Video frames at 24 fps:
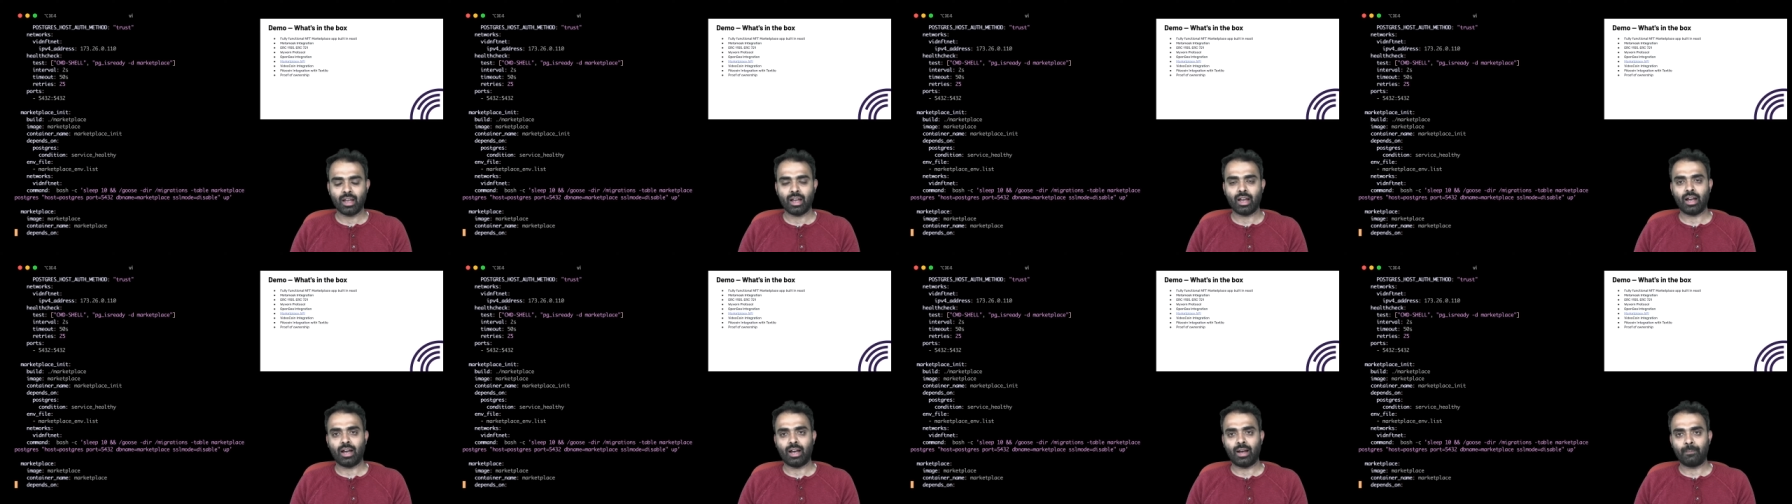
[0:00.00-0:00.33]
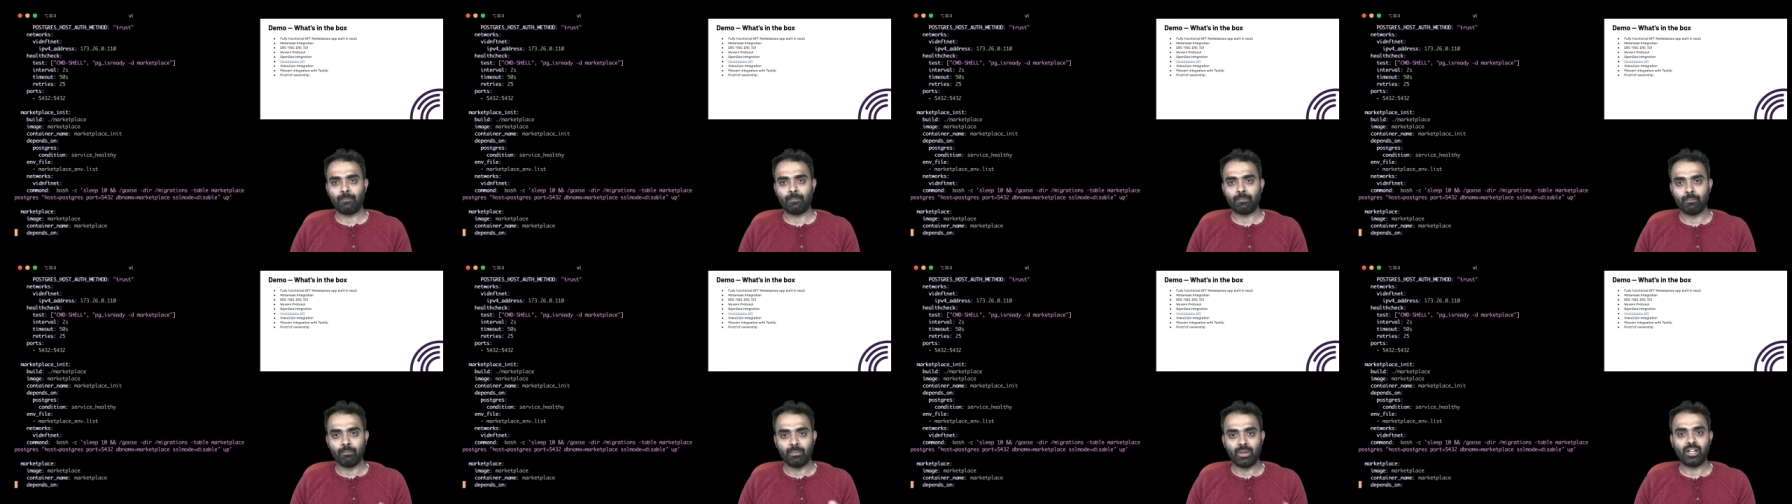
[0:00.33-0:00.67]

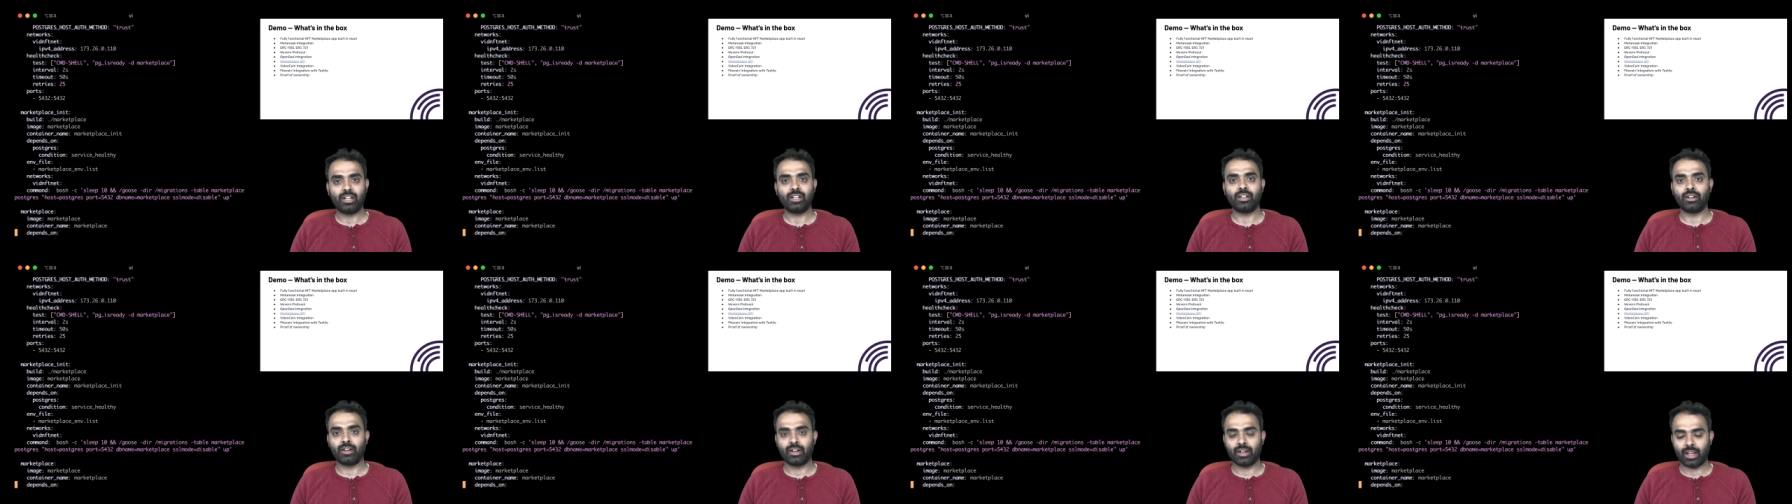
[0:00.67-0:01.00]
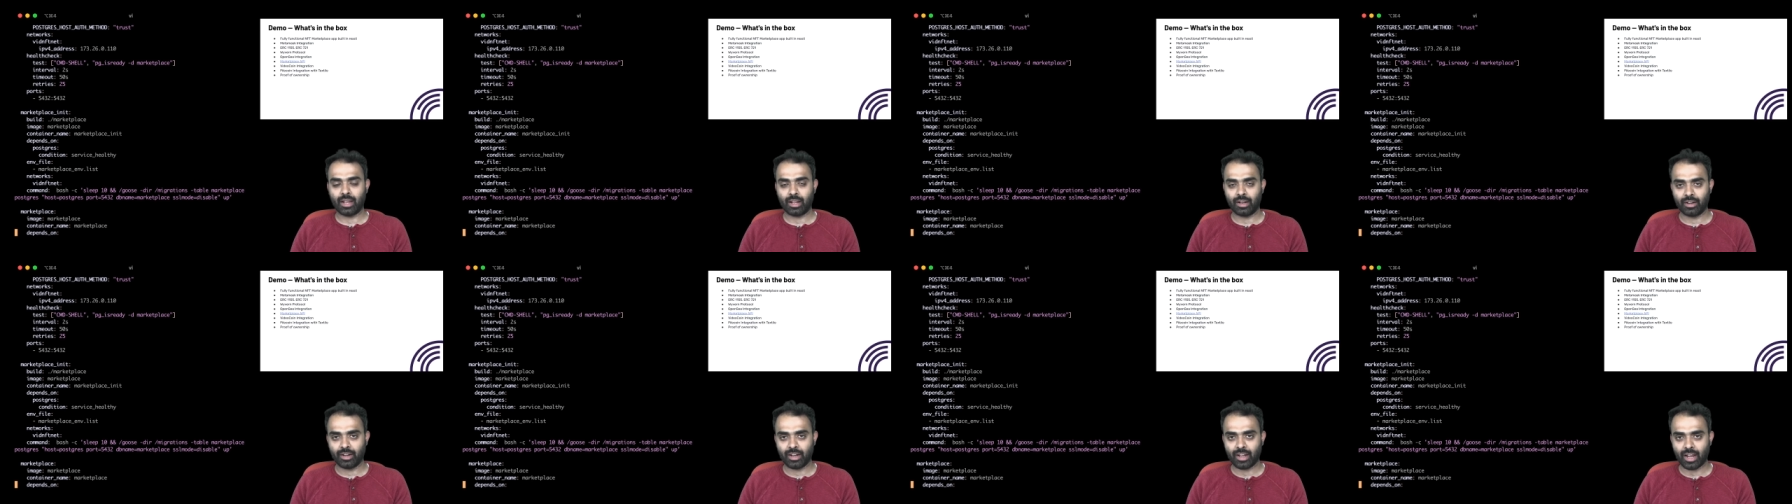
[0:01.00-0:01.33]
um, built in
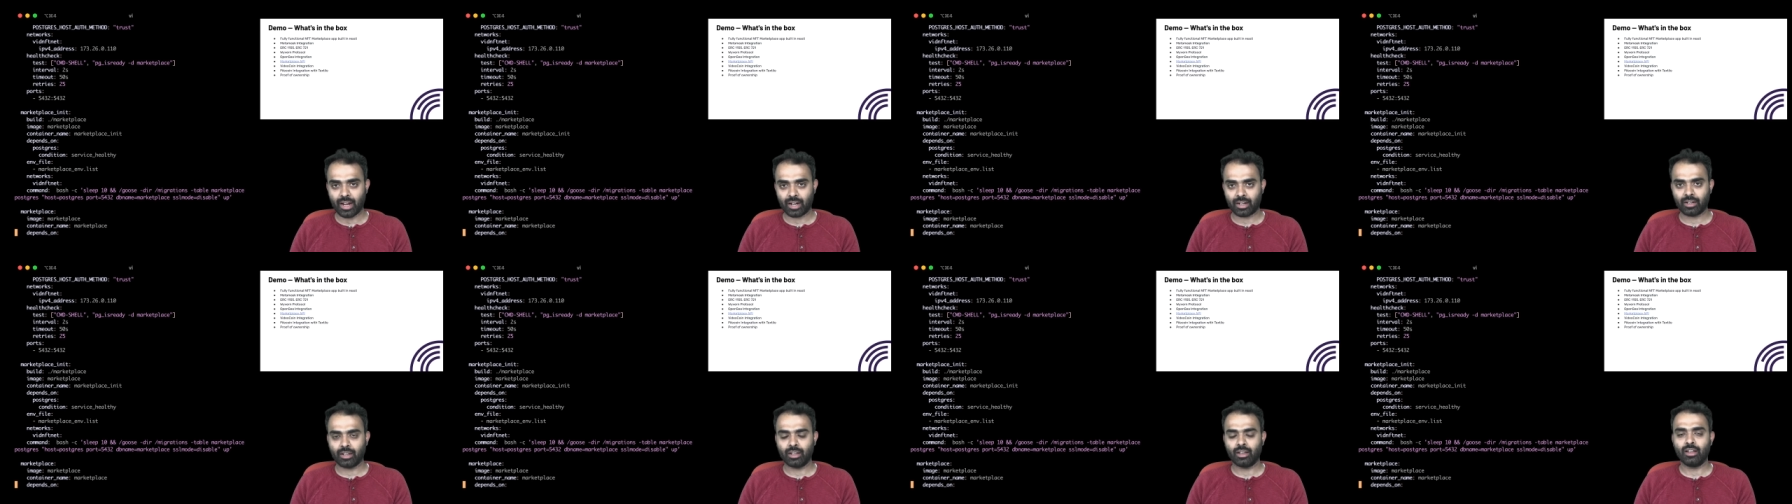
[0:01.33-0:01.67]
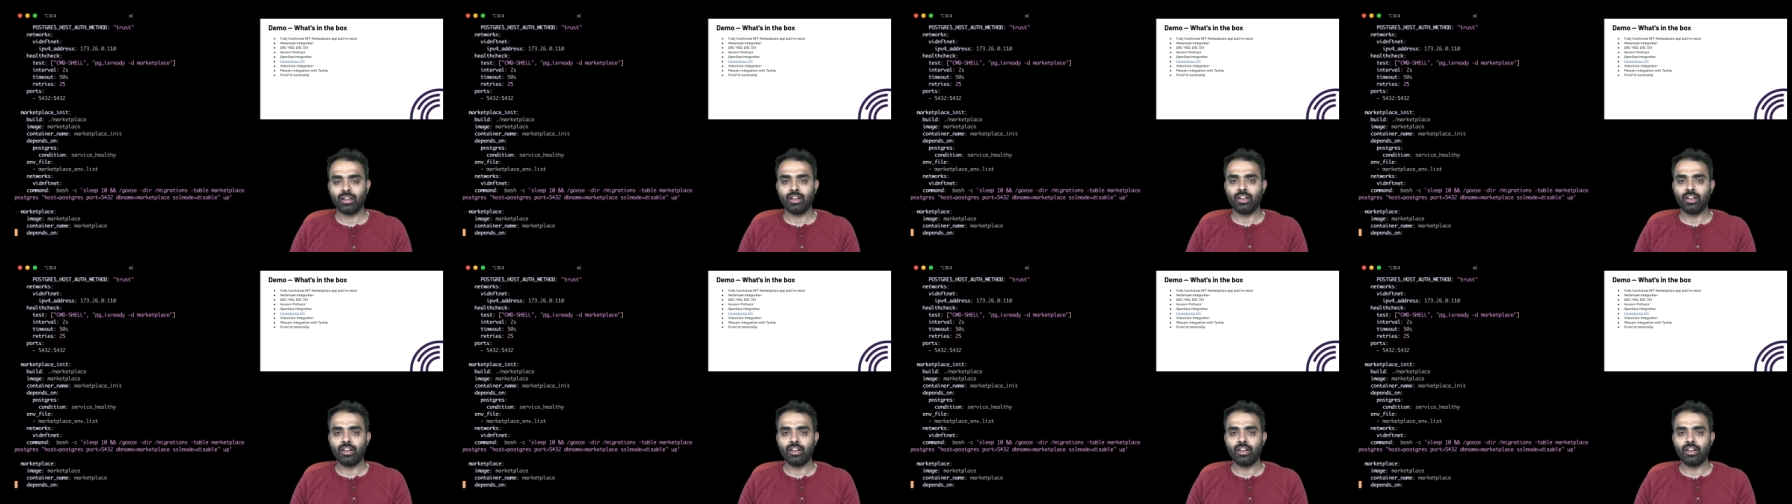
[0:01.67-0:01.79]
Re React.